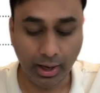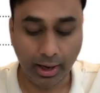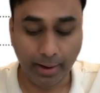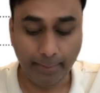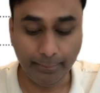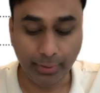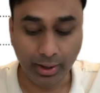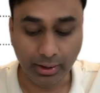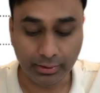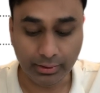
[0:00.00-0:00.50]

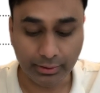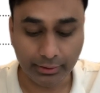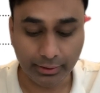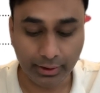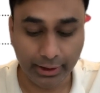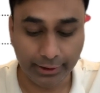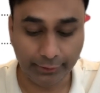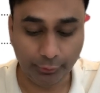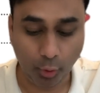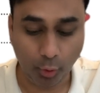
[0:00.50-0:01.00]
But
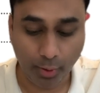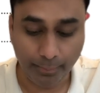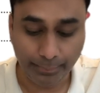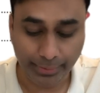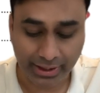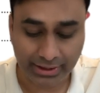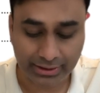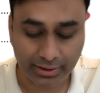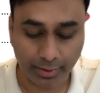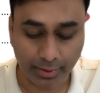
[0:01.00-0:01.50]
in
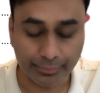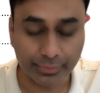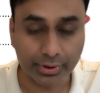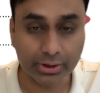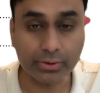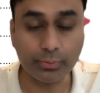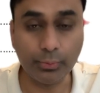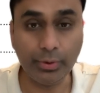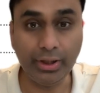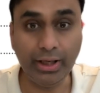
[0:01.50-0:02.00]
complex
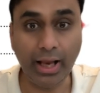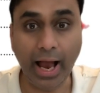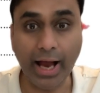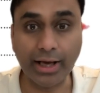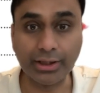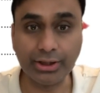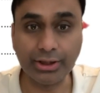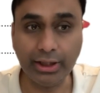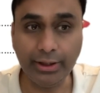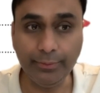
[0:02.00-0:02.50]
numbers, we
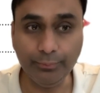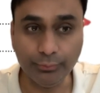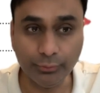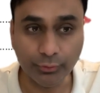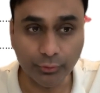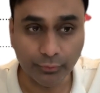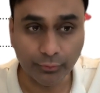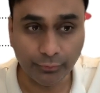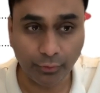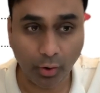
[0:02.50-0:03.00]
actually
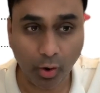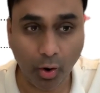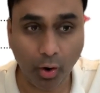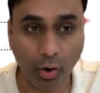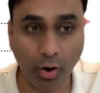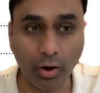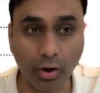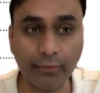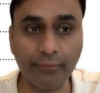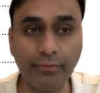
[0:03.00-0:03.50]
move
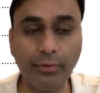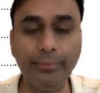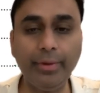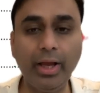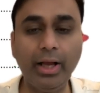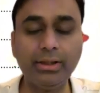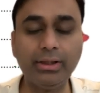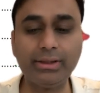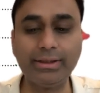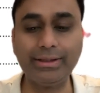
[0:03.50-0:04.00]
on from
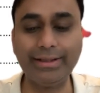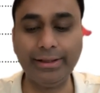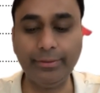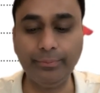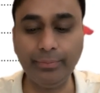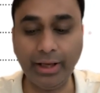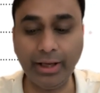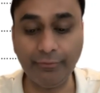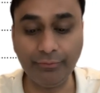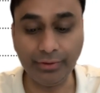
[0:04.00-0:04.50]
that
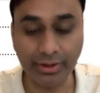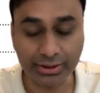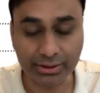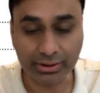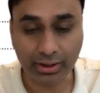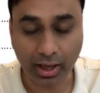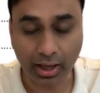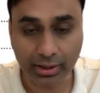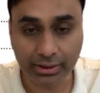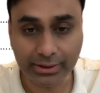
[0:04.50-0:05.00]
step and we
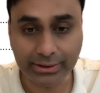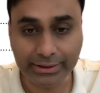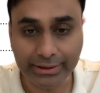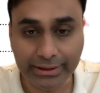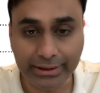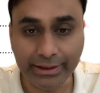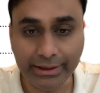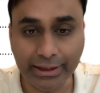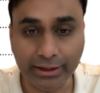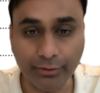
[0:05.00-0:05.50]
start
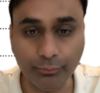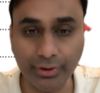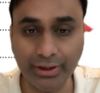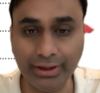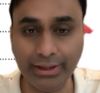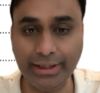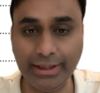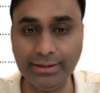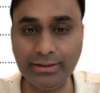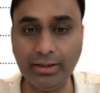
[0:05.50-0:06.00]
dealing with
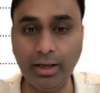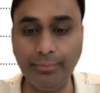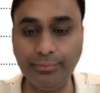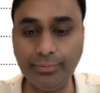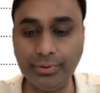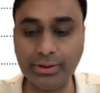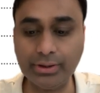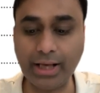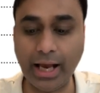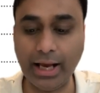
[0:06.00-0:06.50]
these
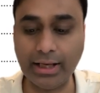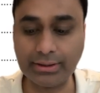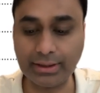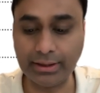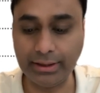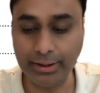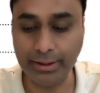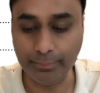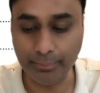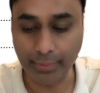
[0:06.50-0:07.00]
numbers as
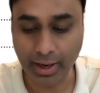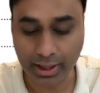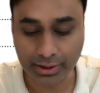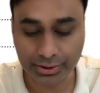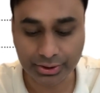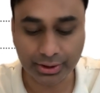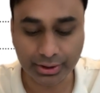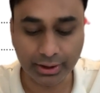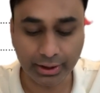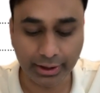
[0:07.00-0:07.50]

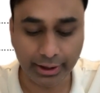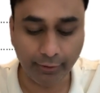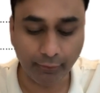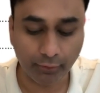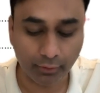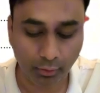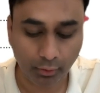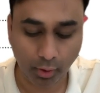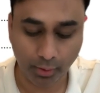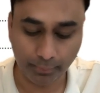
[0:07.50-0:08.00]
imaginary
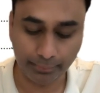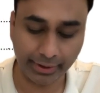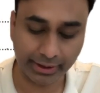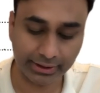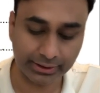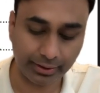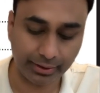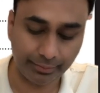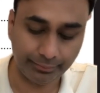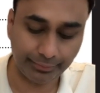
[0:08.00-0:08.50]
or
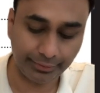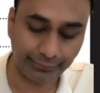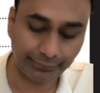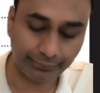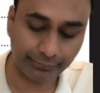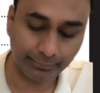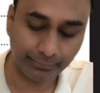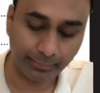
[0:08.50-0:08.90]
complex numbers.